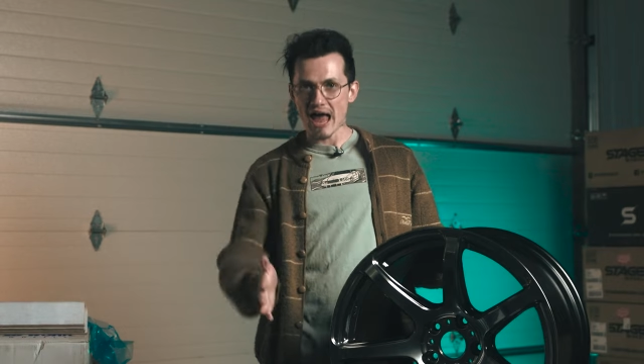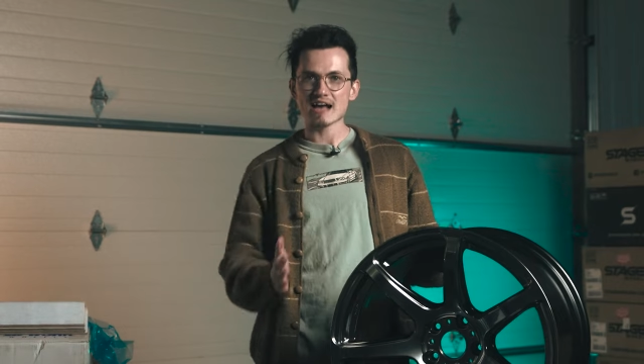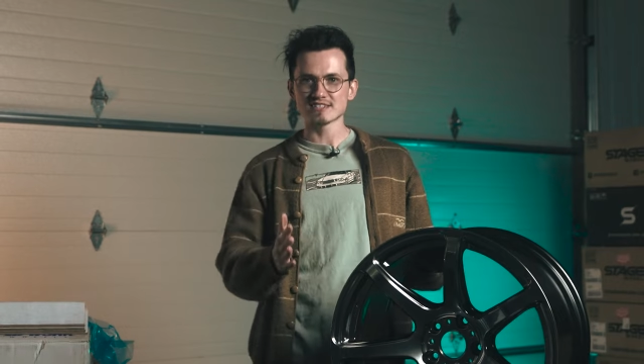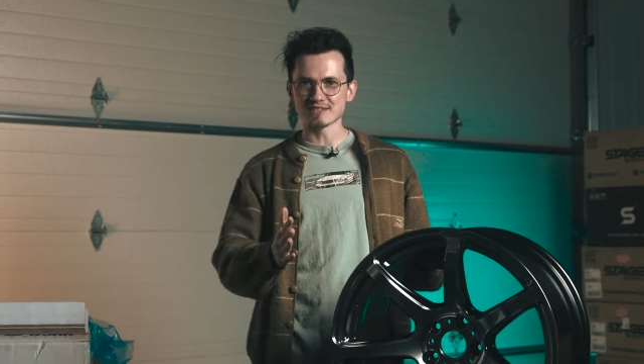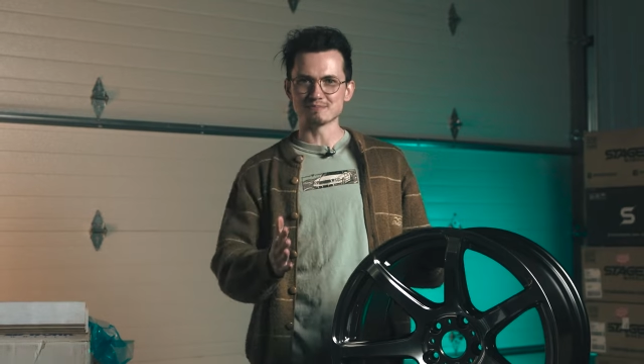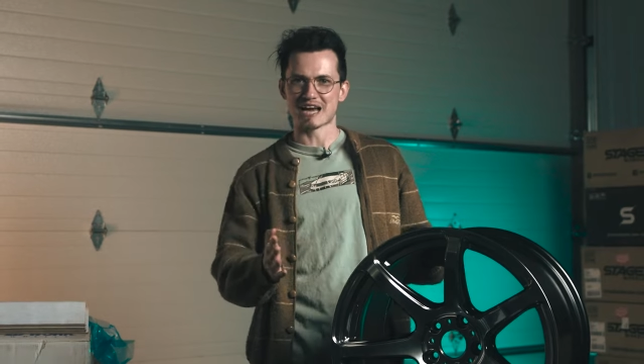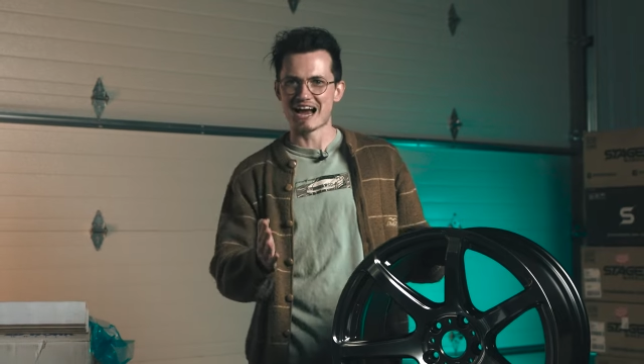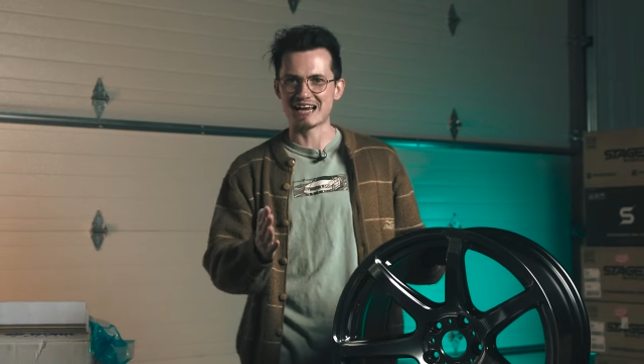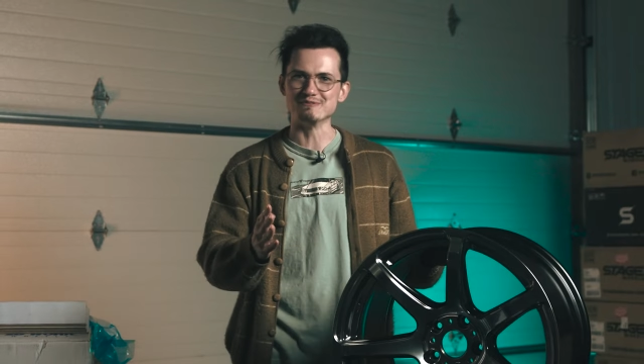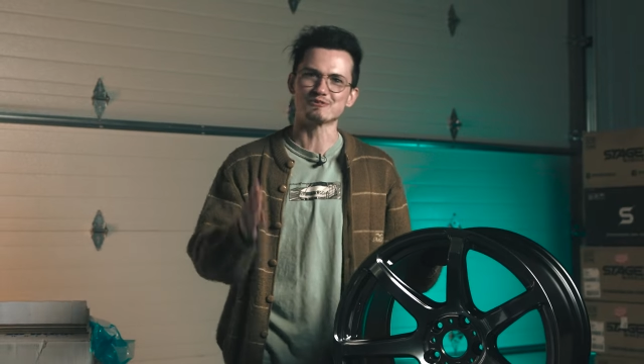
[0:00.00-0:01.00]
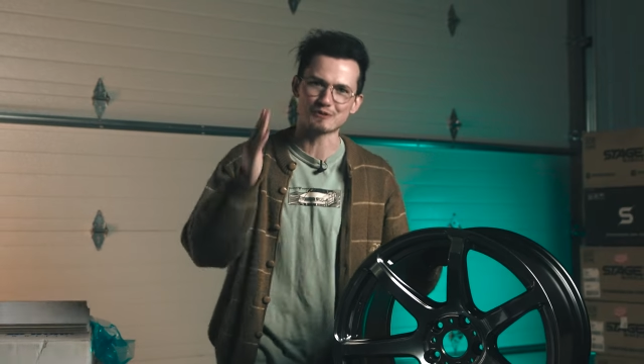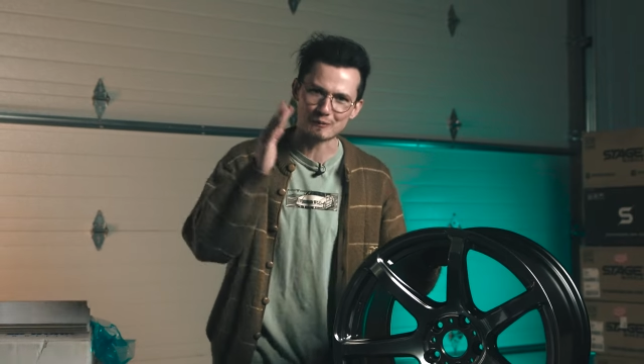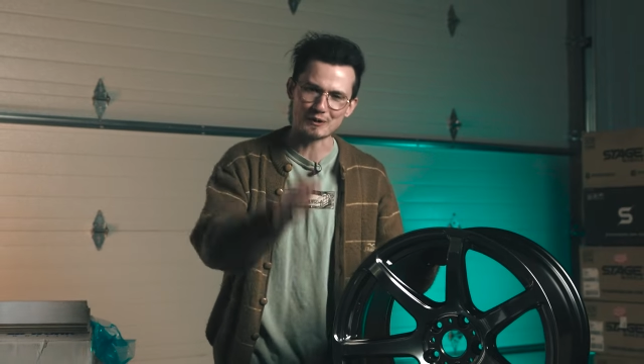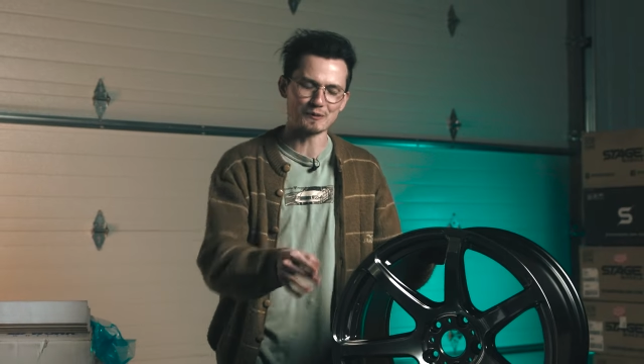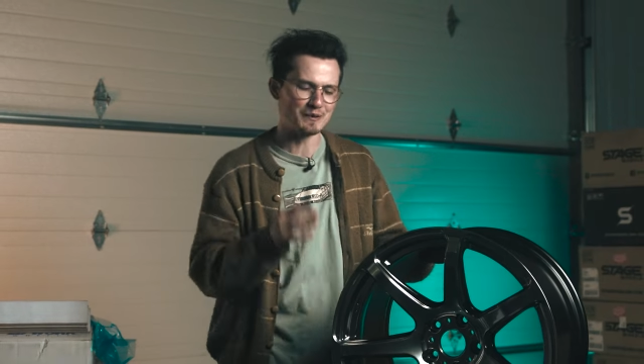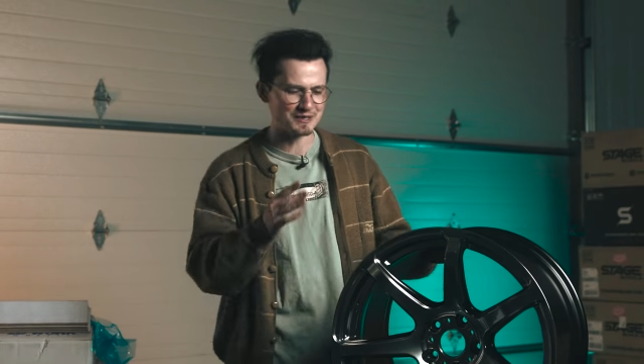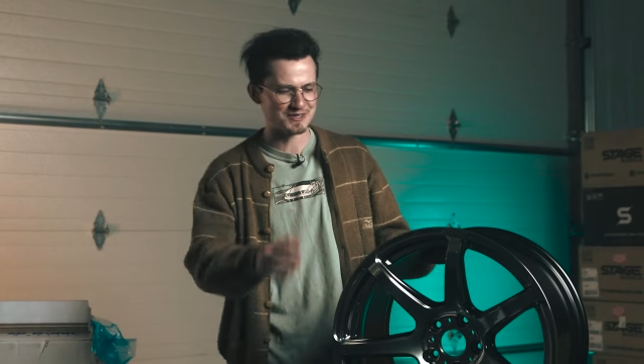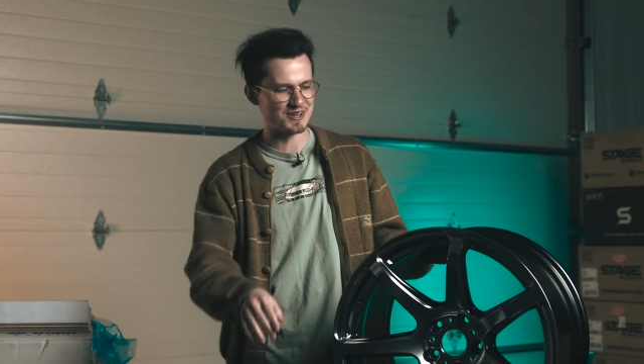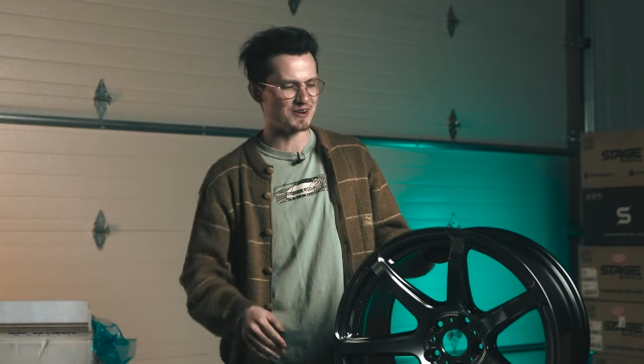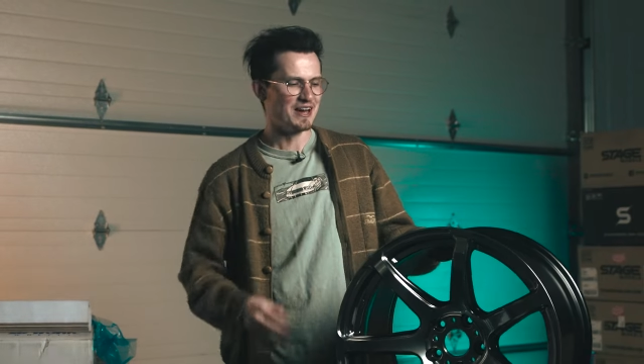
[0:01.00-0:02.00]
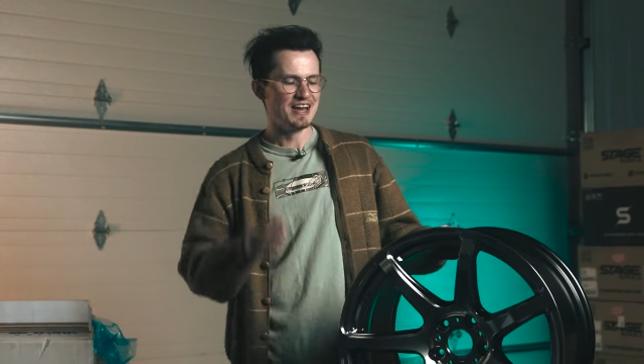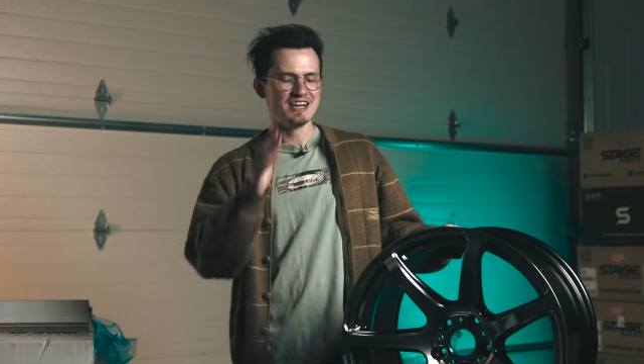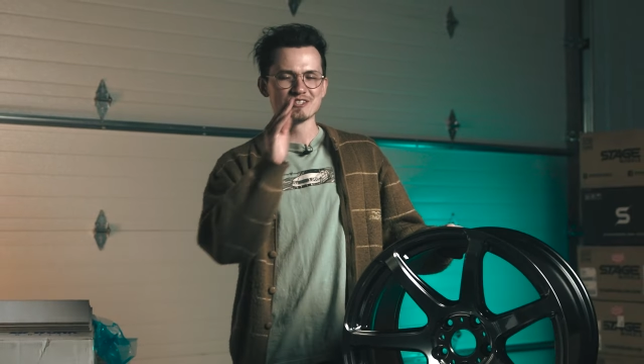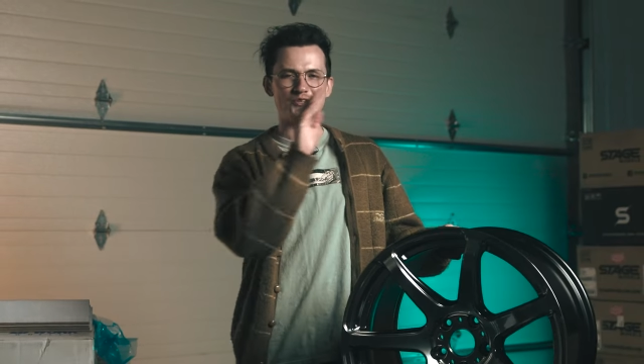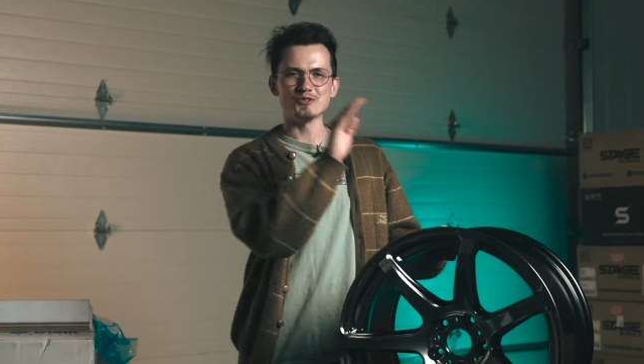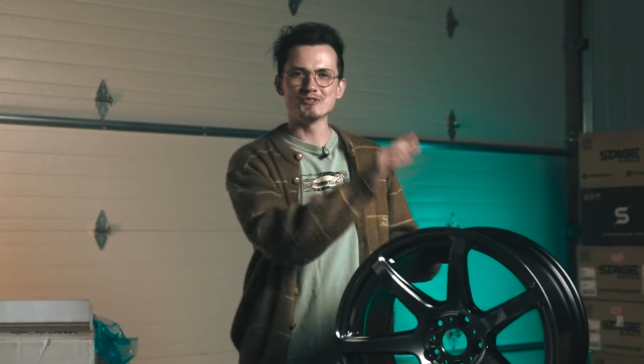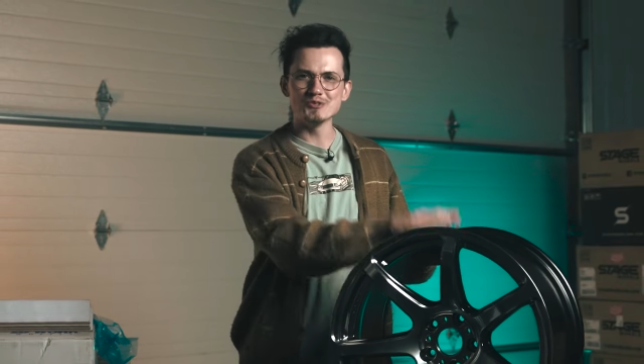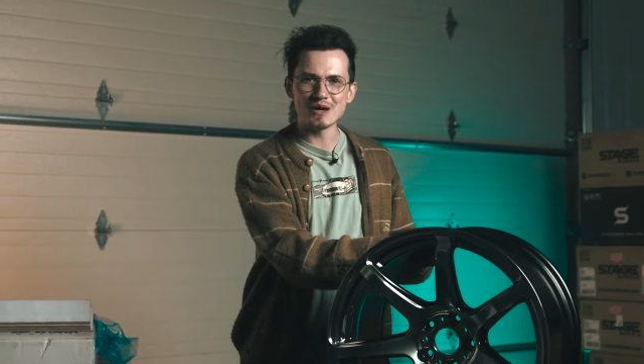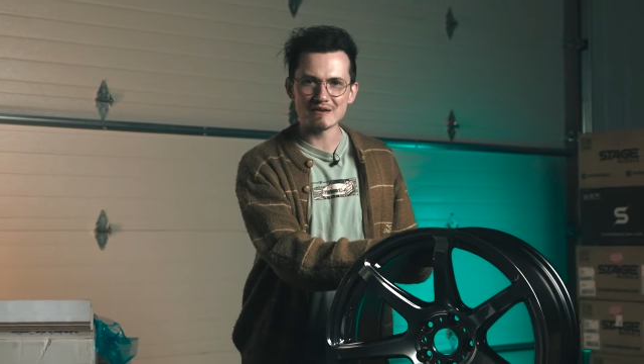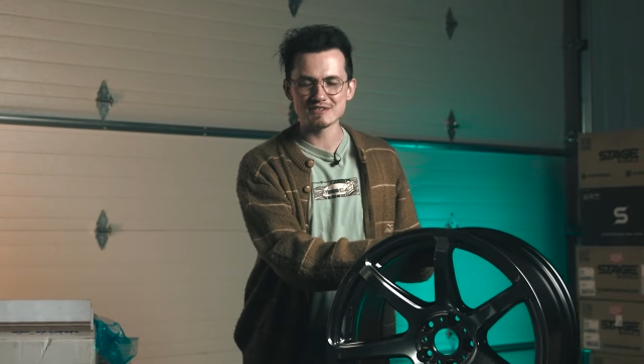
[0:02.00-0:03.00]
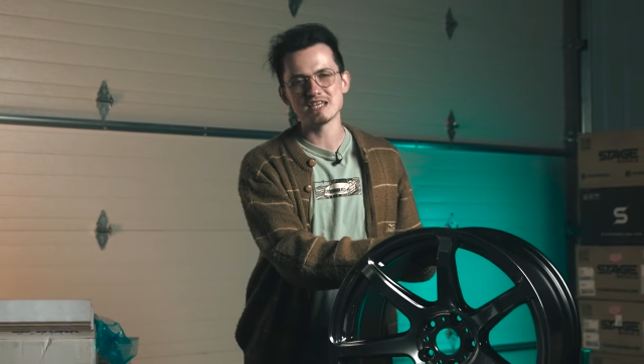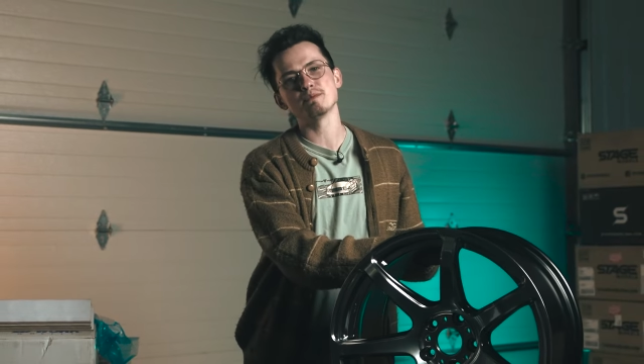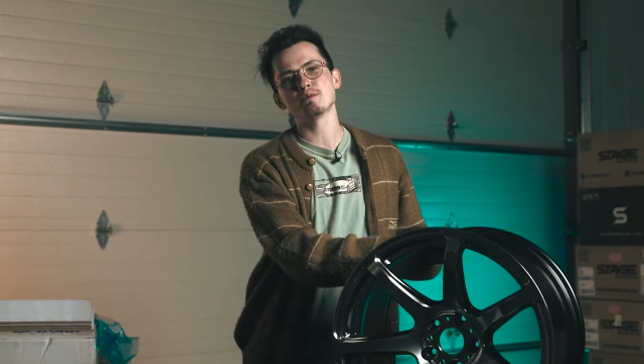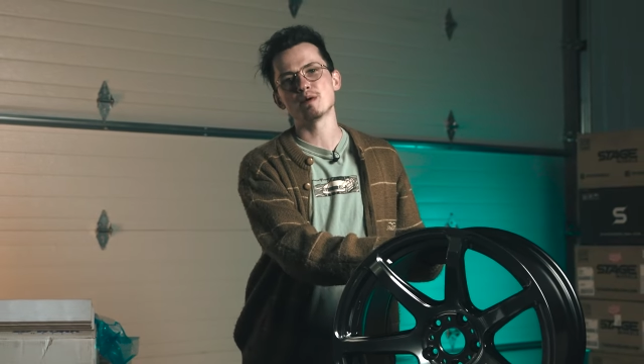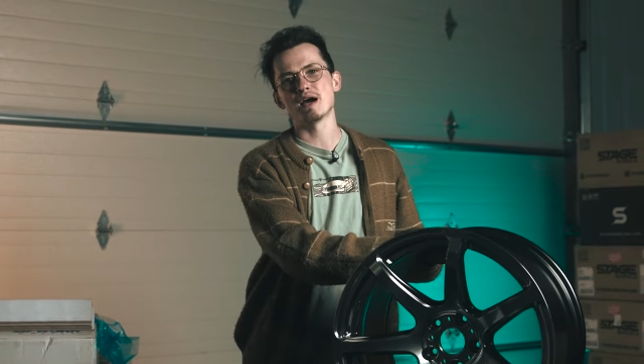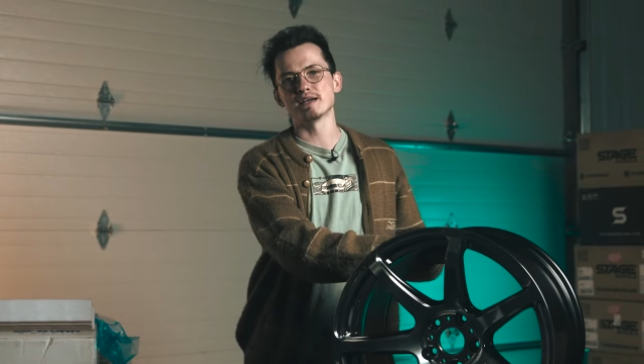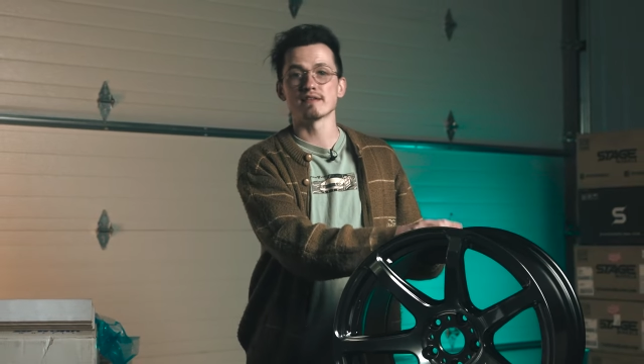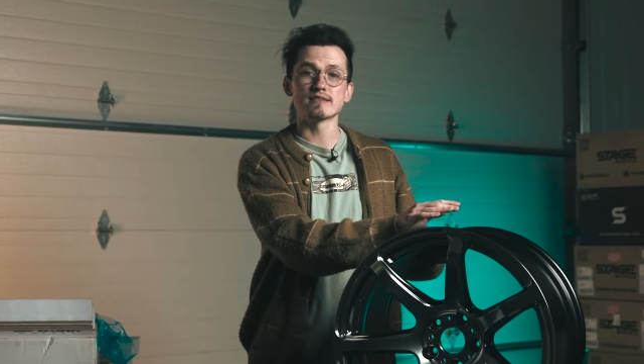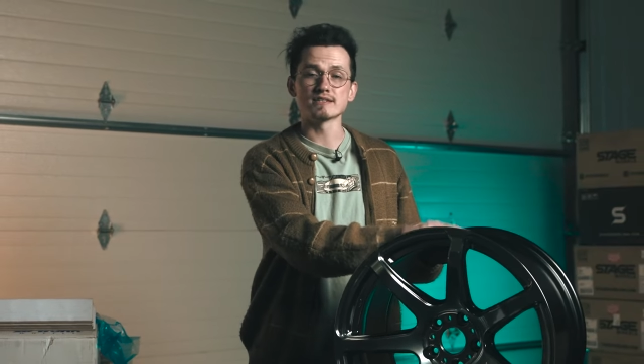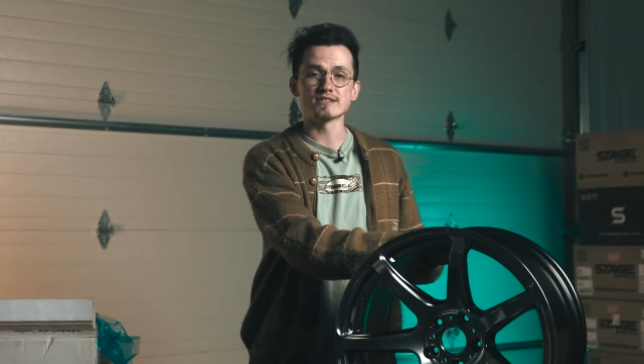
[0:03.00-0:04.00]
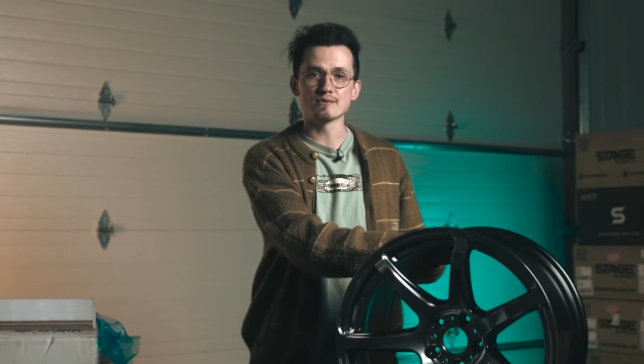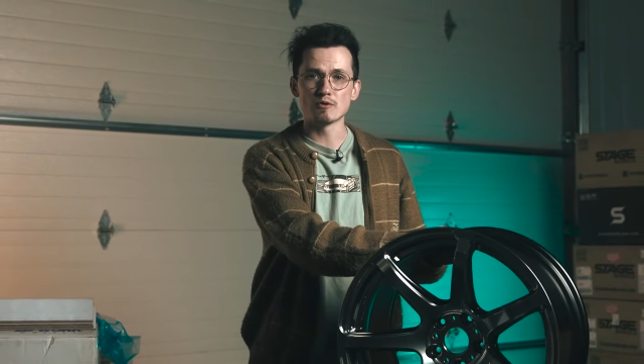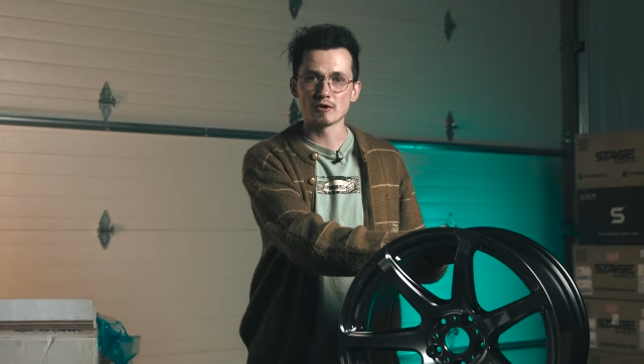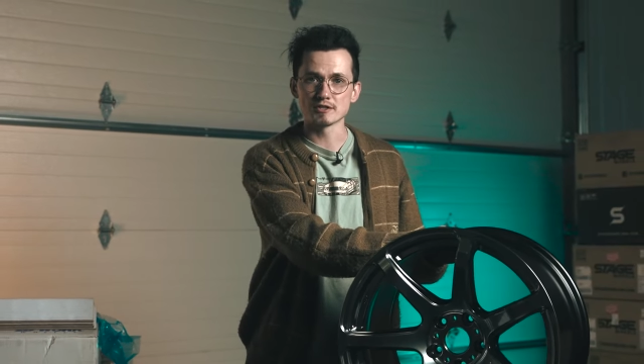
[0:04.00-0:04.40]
ass sometimes for WORK wheels though. So you do have to keep in mind that this is a more